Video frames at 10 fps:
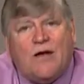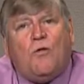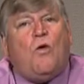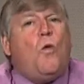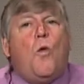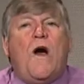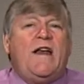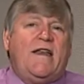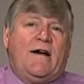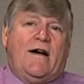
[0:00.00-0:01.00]
Well,
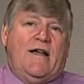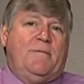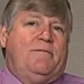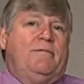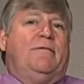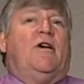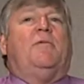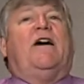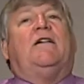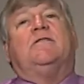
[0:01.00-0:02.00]
one time,
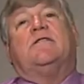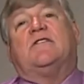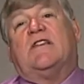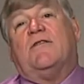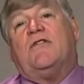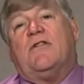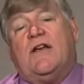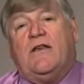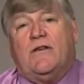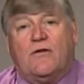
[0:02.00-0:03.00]
about seven or
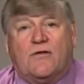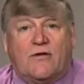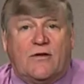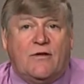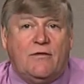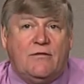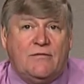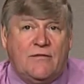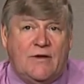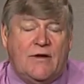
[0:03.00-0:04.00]
eight years ago,
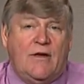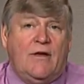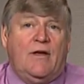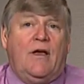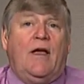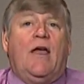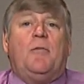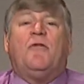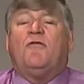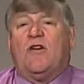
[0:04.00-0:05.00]
a
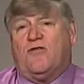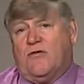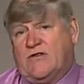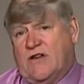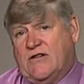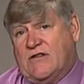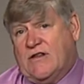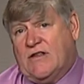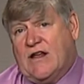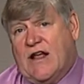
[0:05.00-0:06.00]
professional
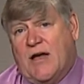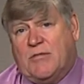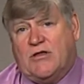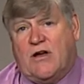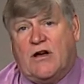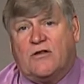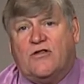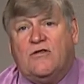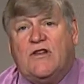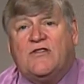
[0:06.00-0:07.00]
organization that I belonged
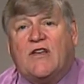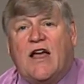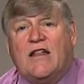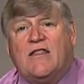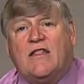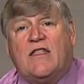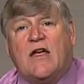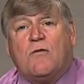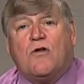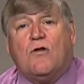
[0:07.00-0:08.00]
to decided that
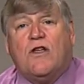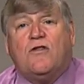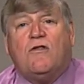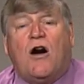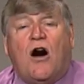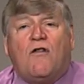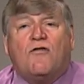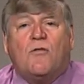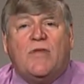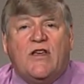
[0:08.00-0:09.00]
they were going to
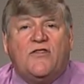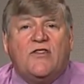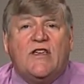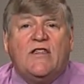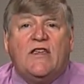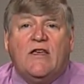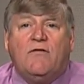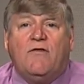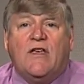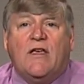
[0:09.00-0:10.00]
offer
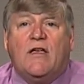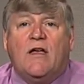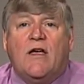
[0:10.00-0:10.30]
BCTV